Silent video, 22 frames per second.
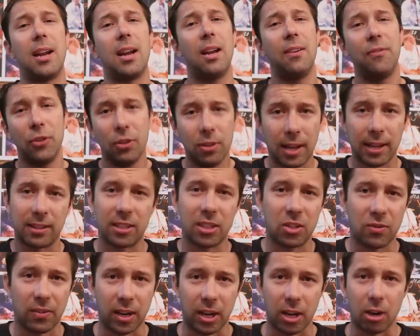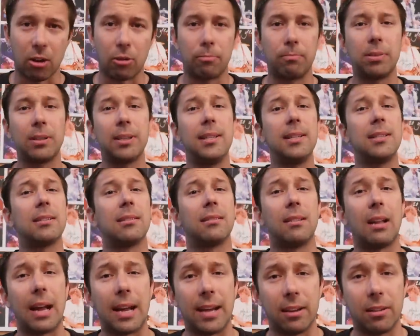If you like this video, please
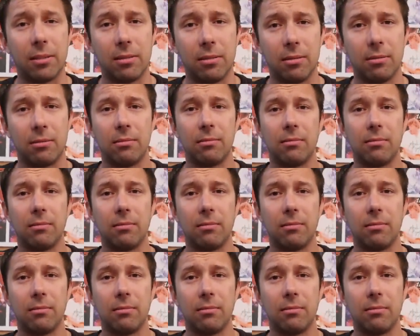like,